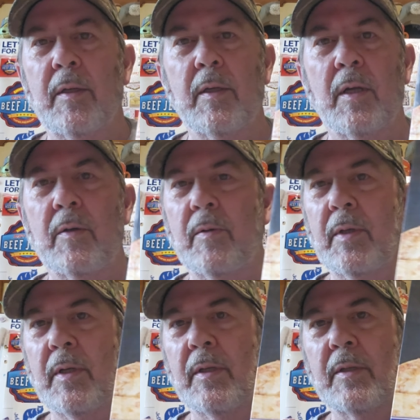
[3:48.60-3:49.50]
you know,
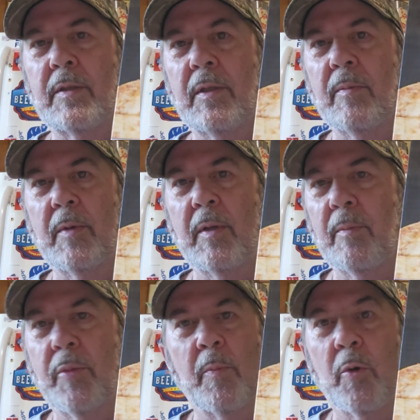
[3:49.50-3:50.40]
and this, and
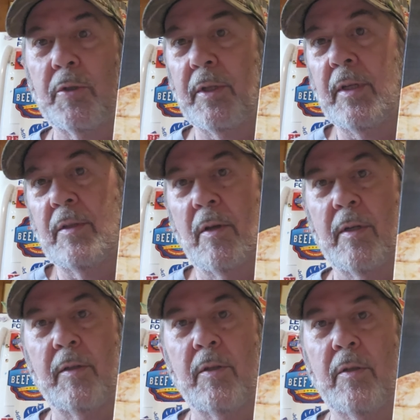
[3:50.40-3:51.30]
then put more cheese on
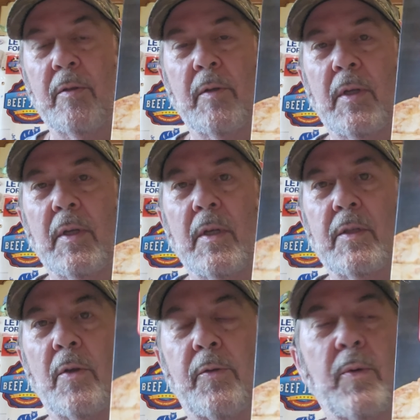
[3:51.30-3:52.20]
it too.
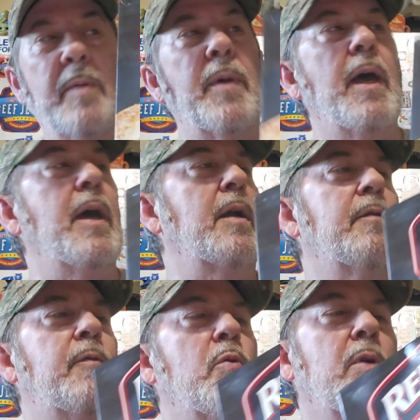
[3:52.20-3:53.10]
So 3-pack
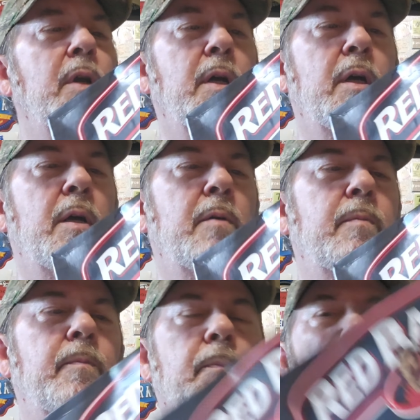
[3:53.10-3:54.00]
for I don't
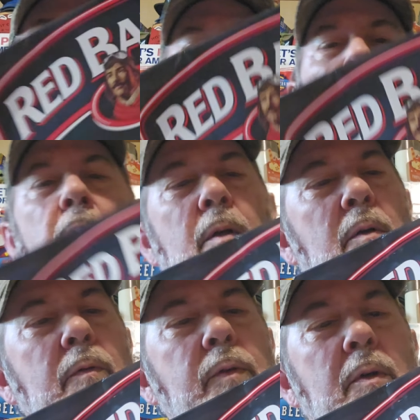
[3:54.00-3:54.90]

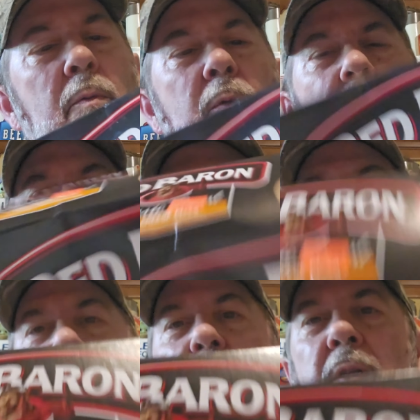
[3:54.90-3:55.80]
know if you can read that,
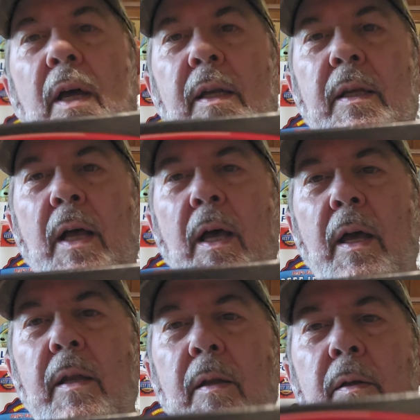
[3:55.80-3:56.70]

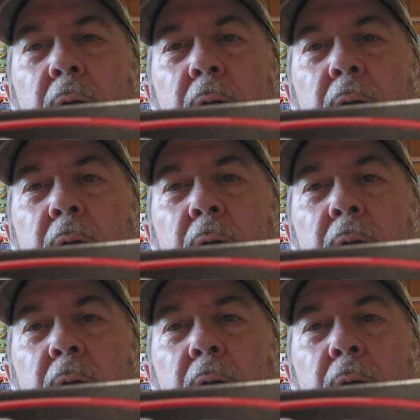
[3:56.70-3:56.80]
$6.99.